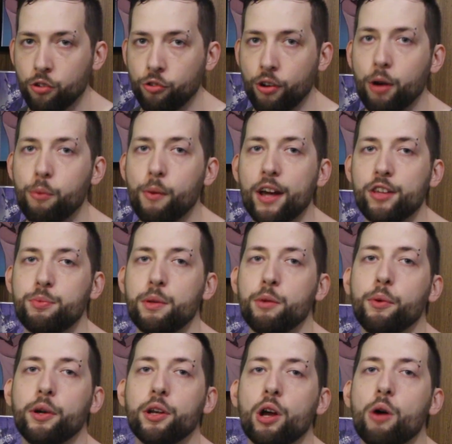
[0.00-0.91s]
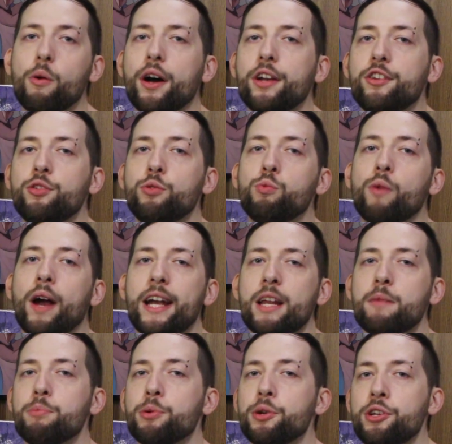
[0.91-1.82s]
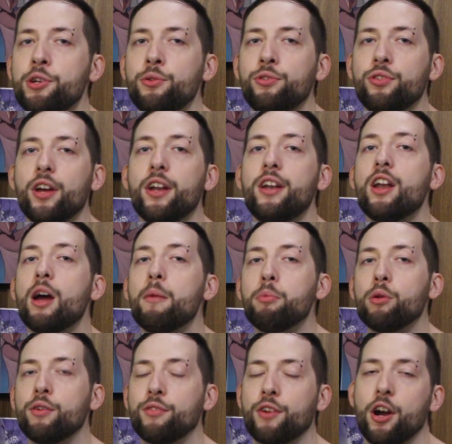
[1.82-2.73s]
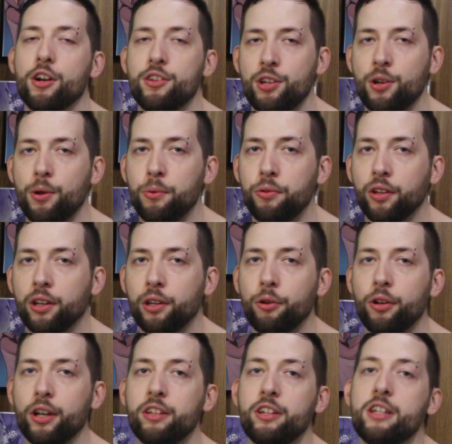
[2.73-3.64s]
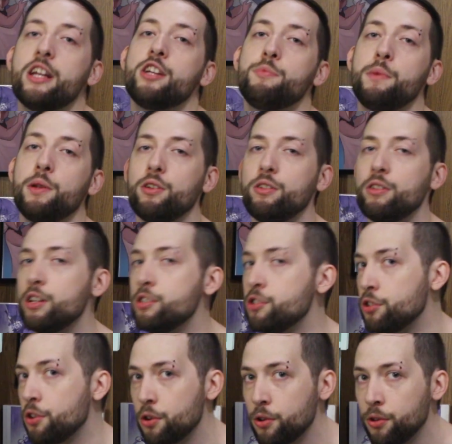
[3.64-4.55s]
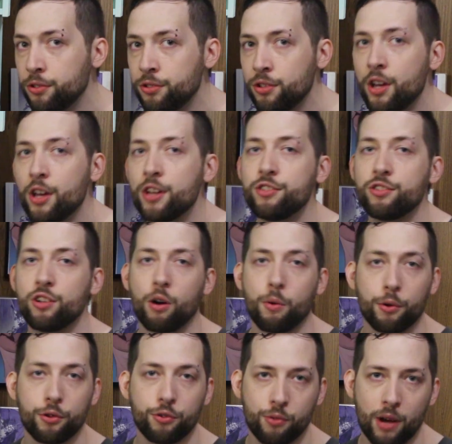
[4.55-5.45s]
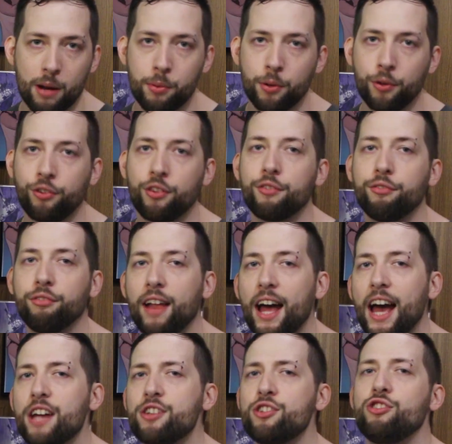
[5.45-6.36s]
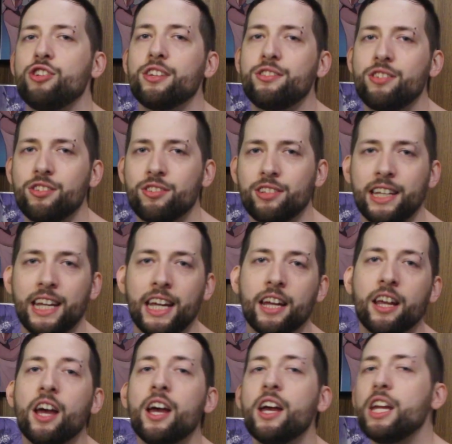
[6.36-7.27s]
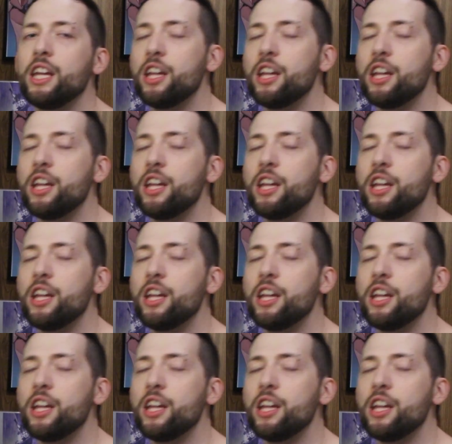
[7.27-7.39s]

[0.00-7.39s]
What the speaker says: Greg Weisman would go on to write and produce a number of cartoons, including Teenage Mutant Ninja Turtles, Star Wars Rebels, The Flash, Justice League,